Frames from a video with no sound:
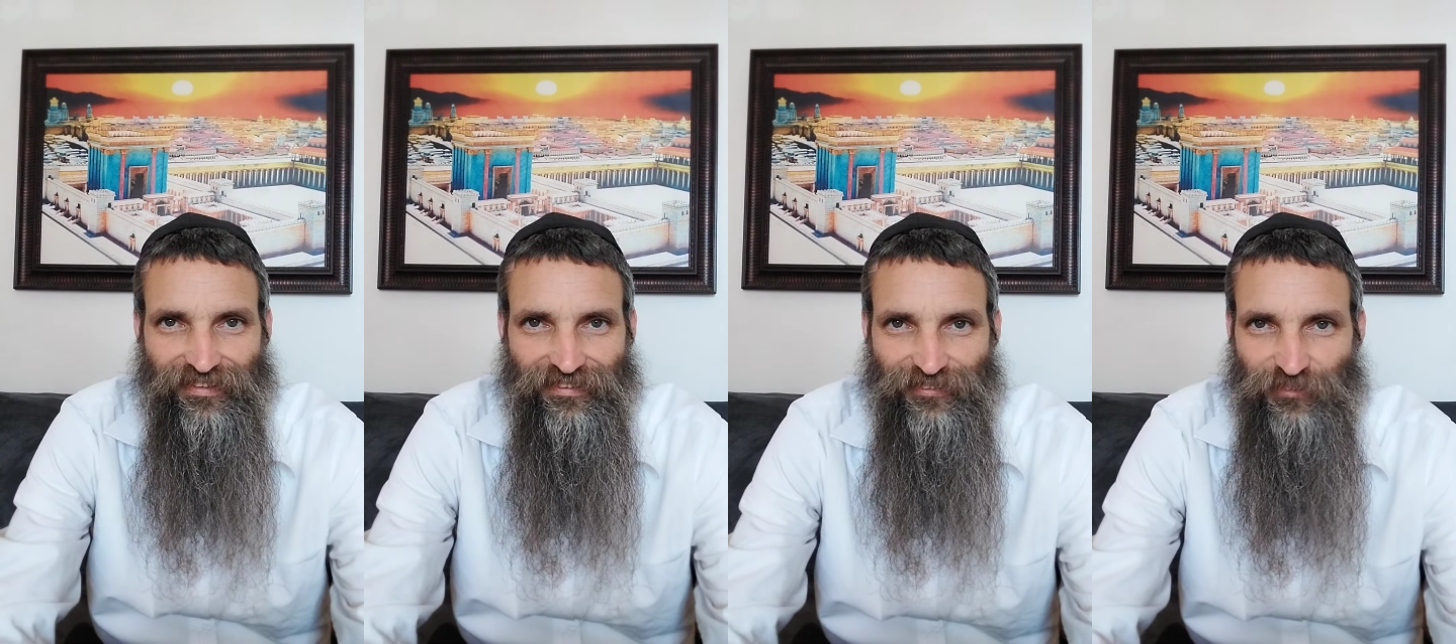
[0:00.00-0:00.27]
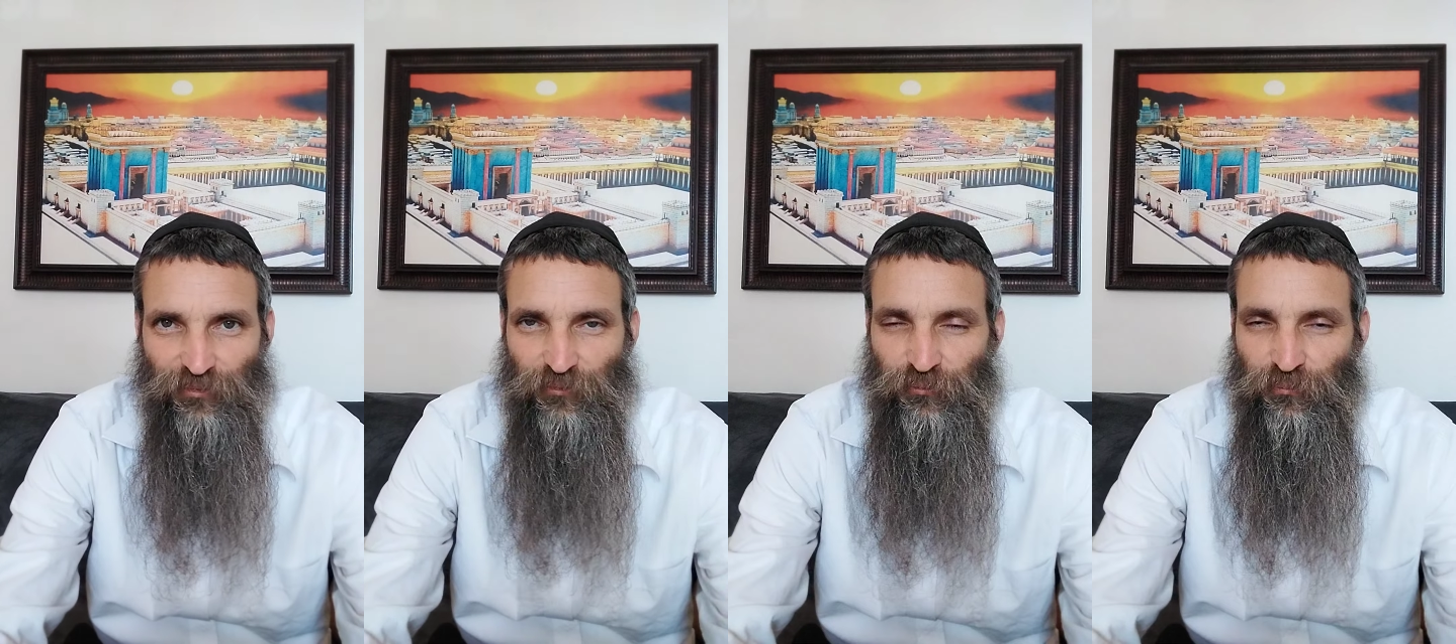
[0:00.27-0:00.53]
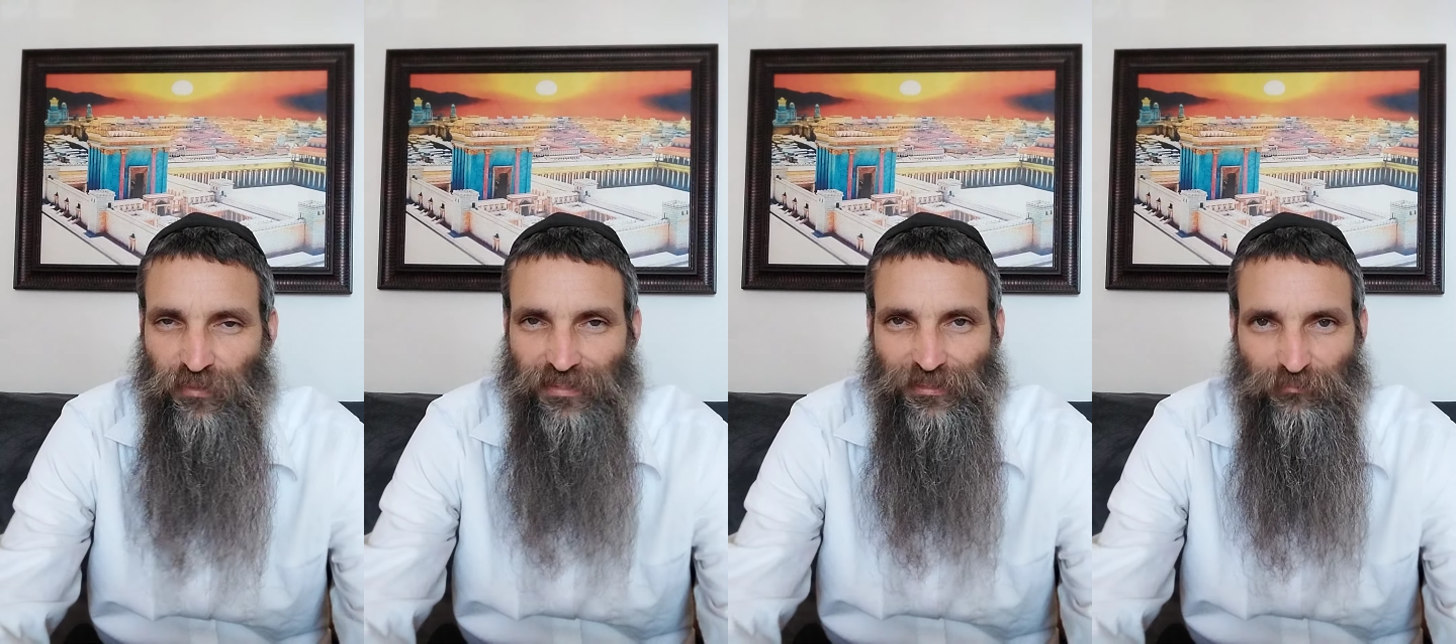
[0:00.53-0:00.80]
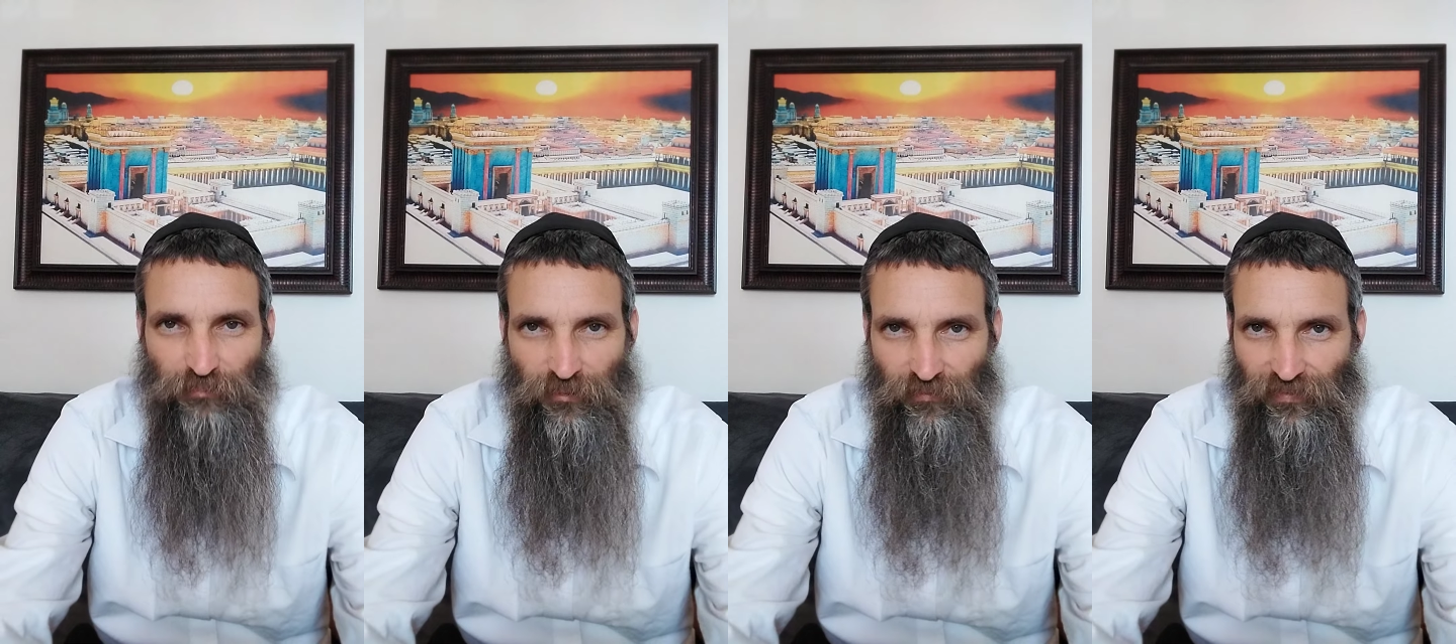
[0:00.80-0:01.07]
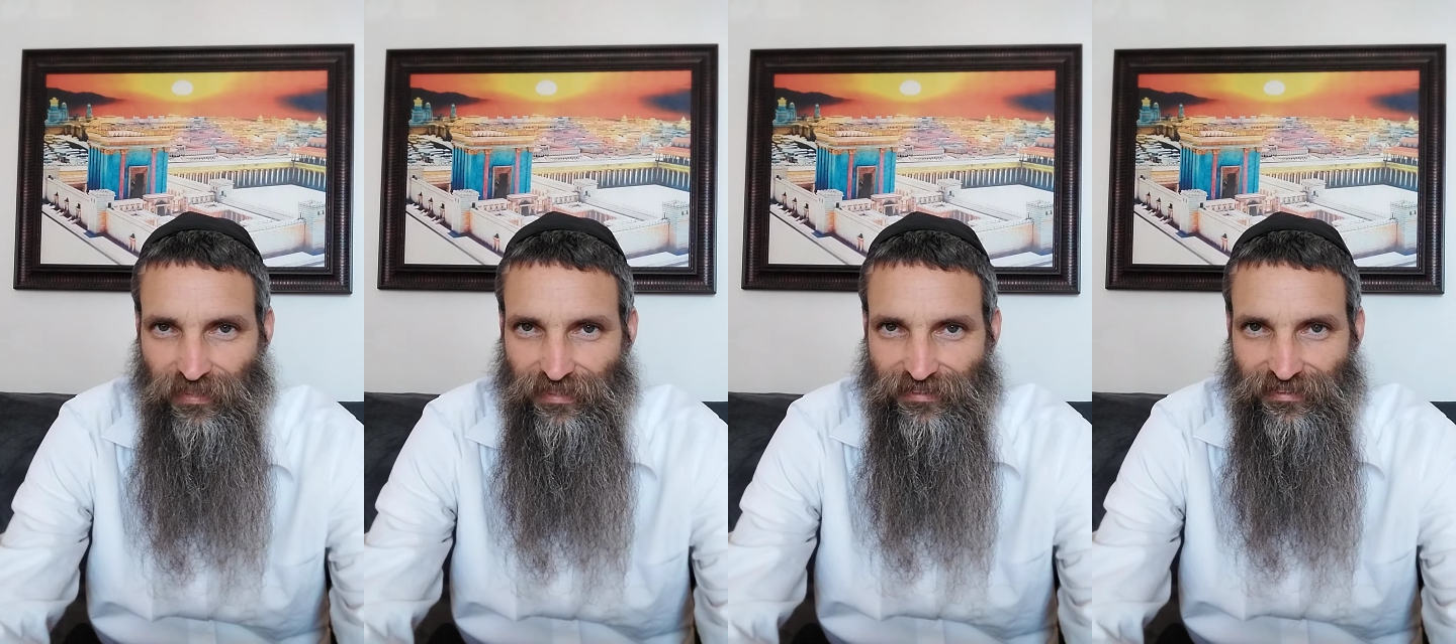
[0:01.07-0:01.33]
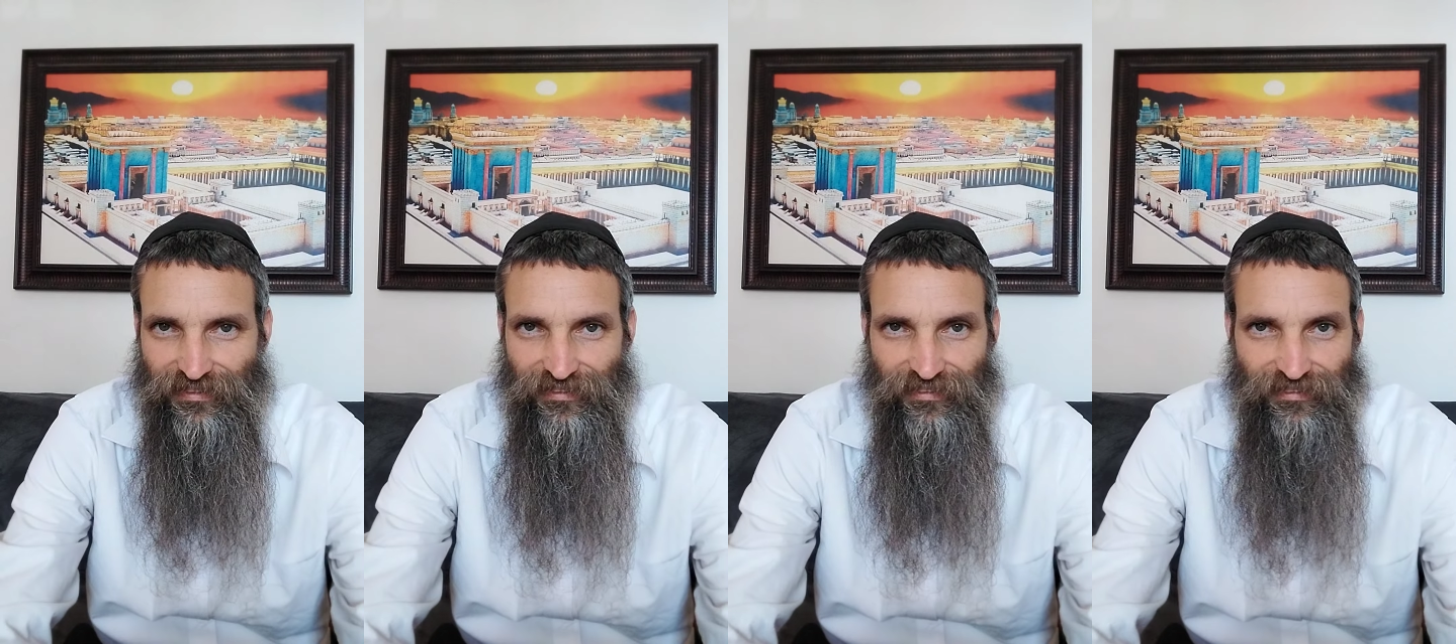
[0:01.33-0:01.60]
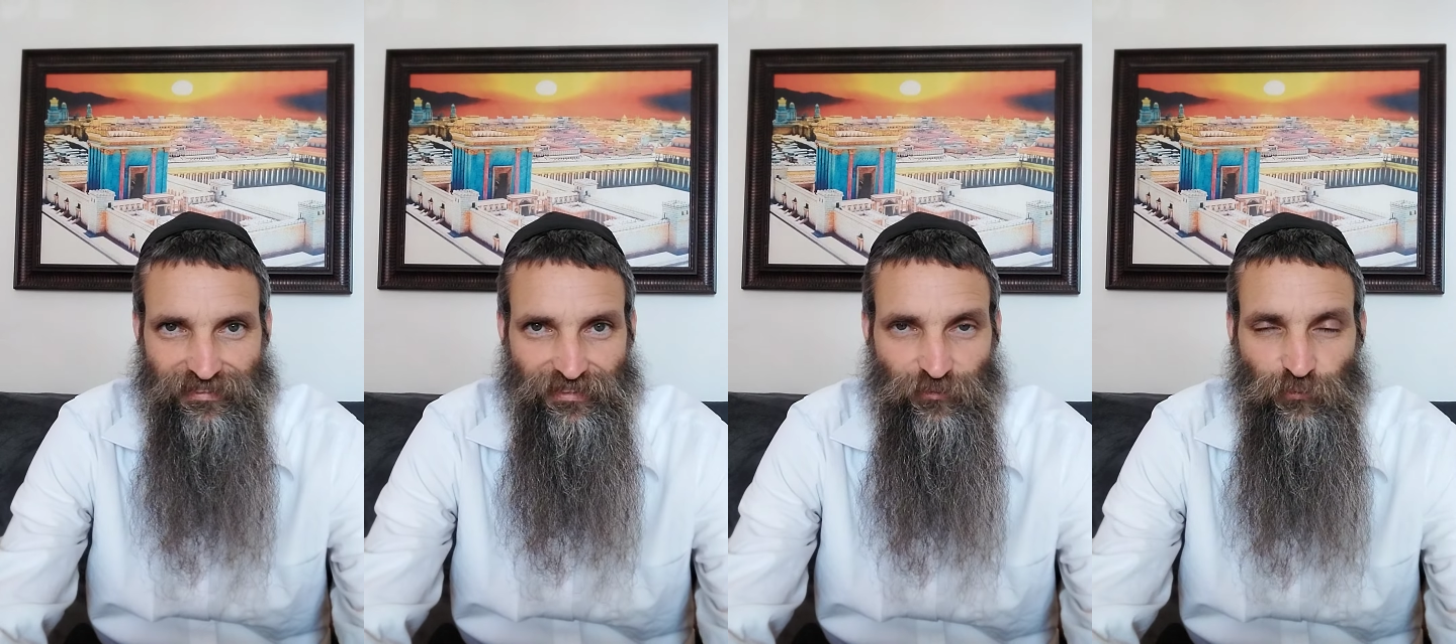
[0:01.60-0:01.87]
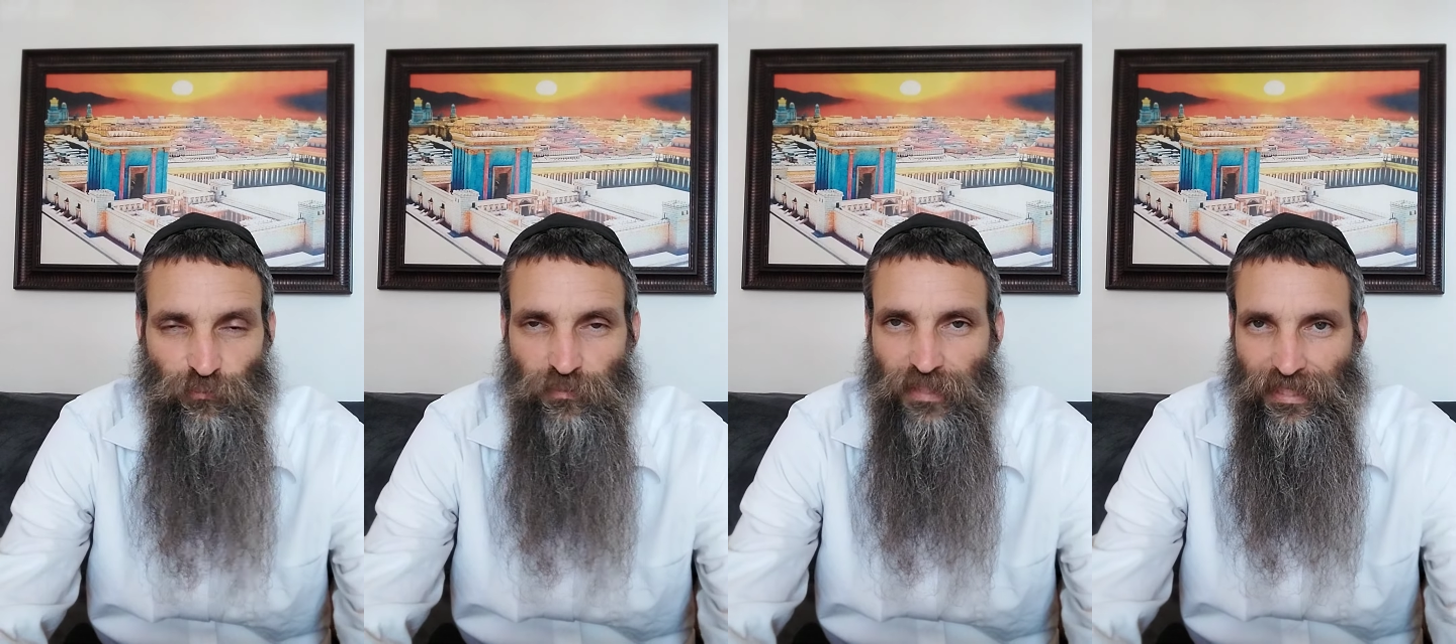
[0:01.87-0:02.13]
there's a new experience, there's a
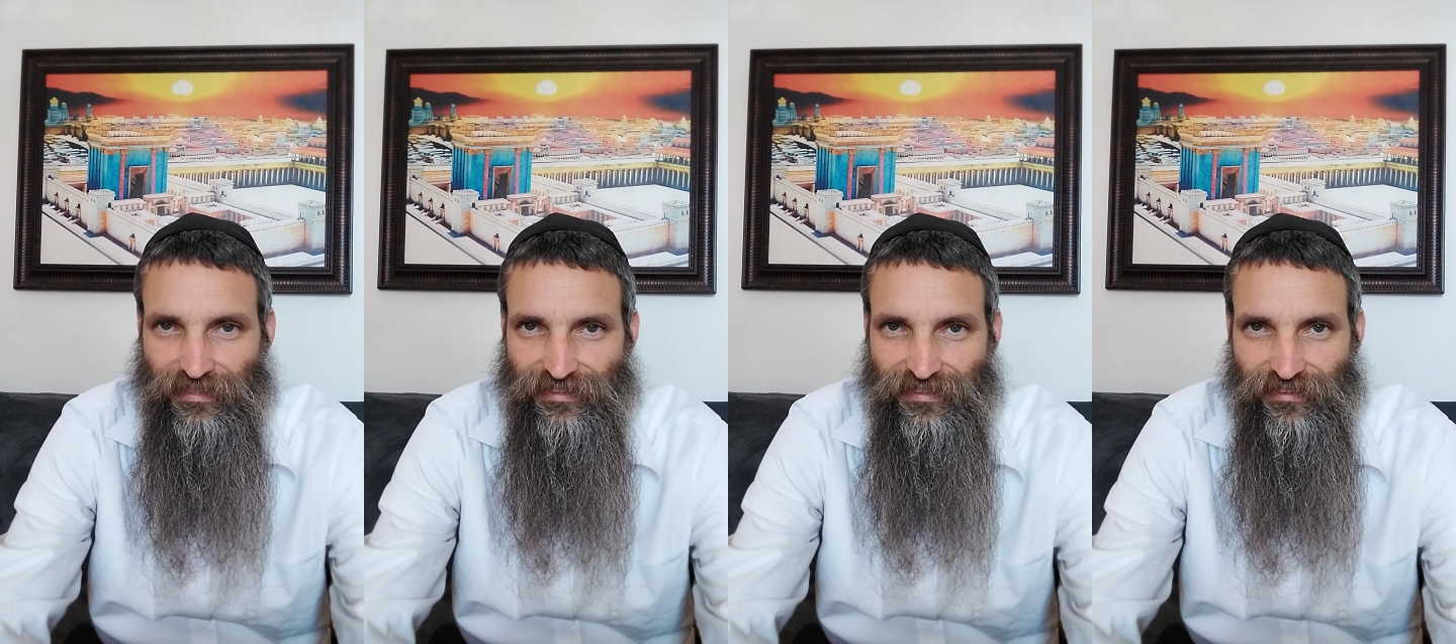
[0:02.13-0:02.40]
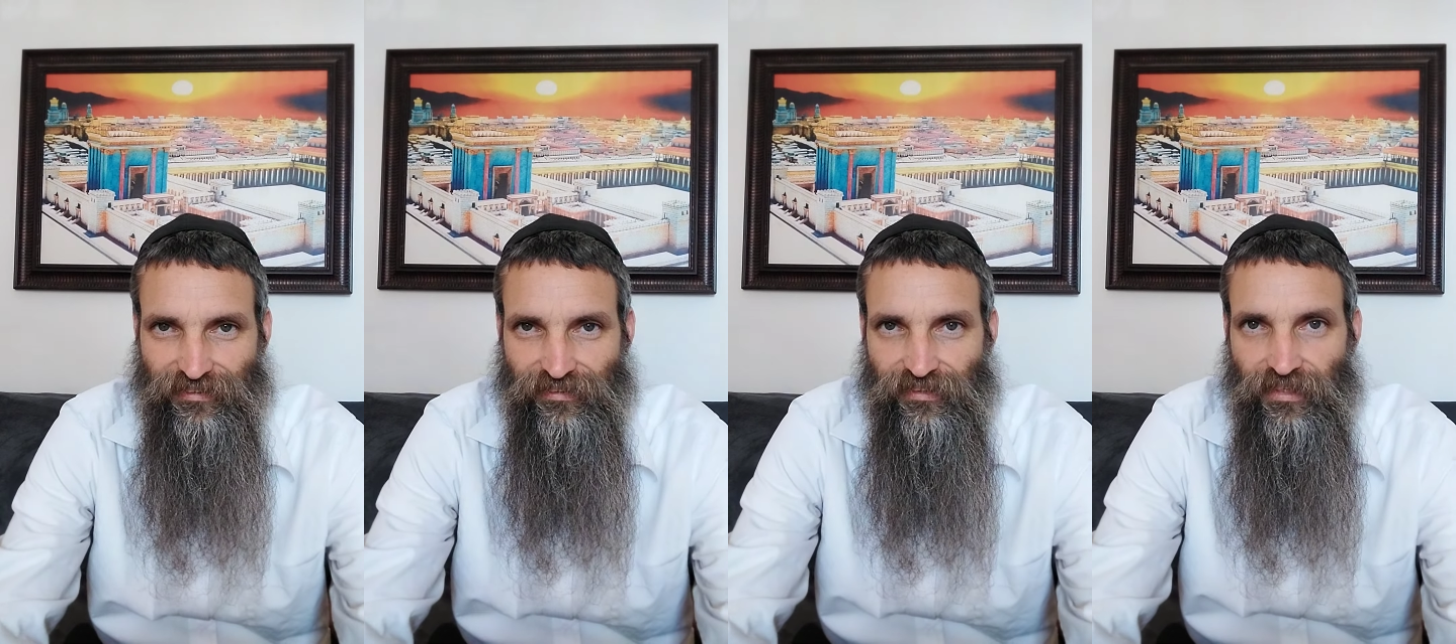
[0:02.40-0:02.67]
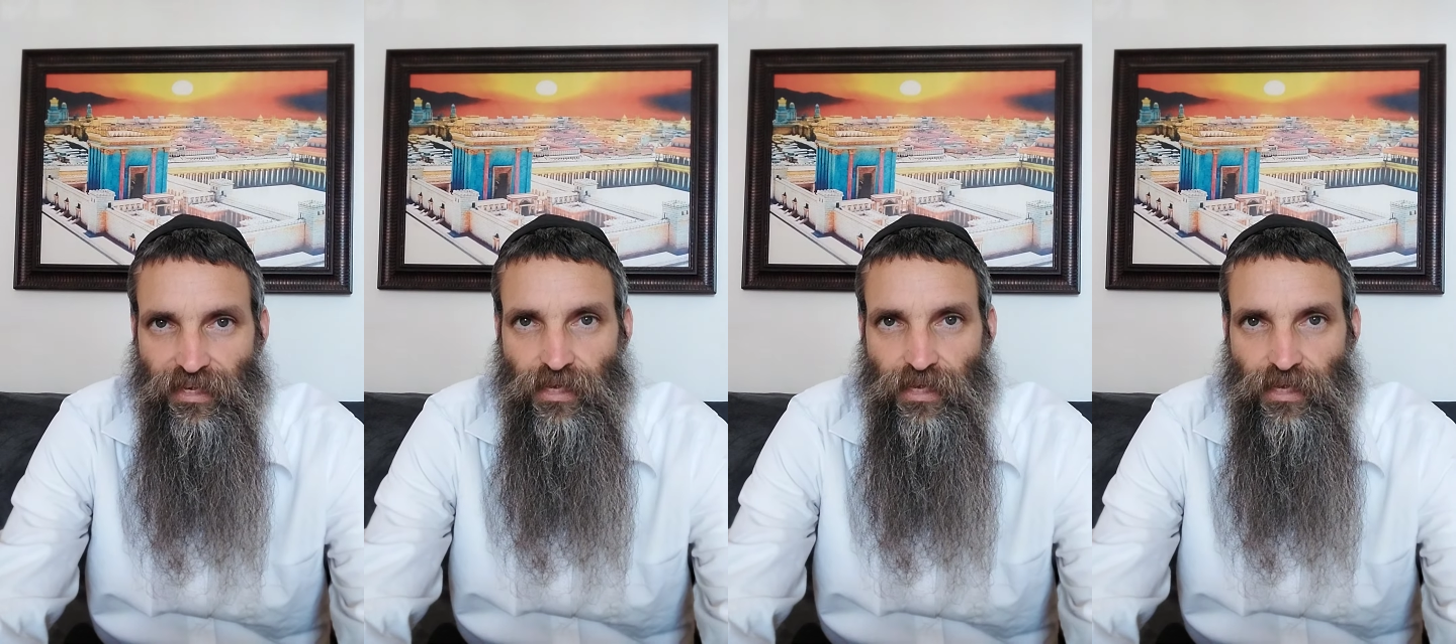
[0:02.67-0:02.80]
new lesson.